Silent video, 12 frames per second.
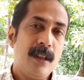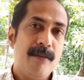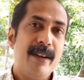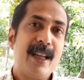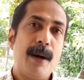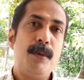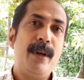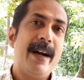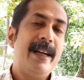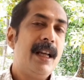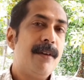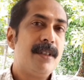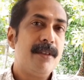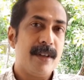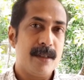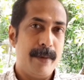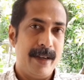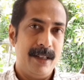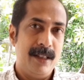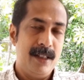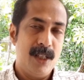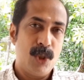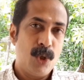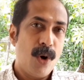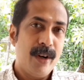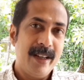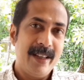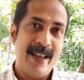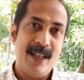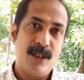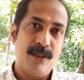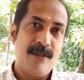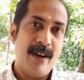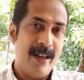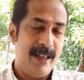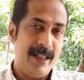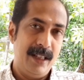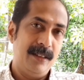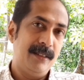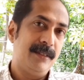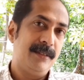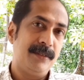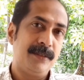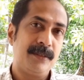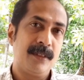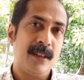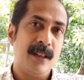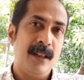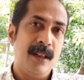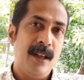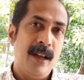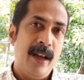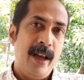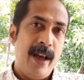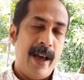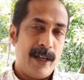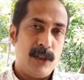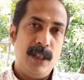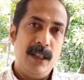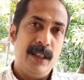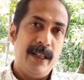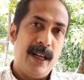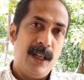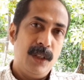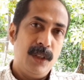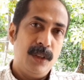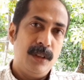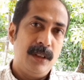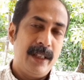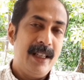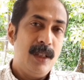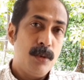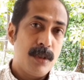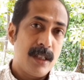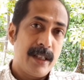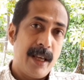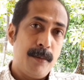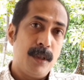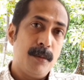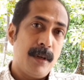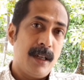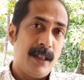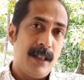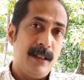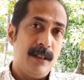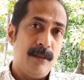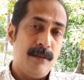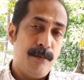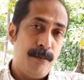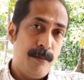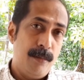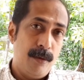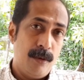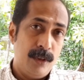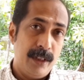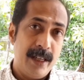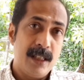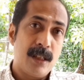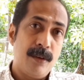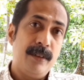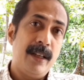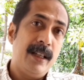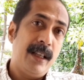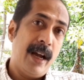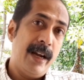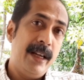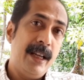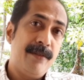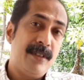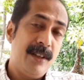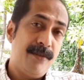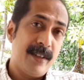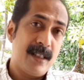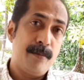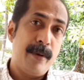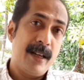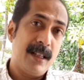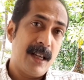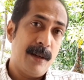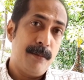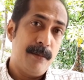When come to IDFC First Bank, it is not a case of Idea. Actually, there are three news that came to the market on the reason of that IDFC First Bank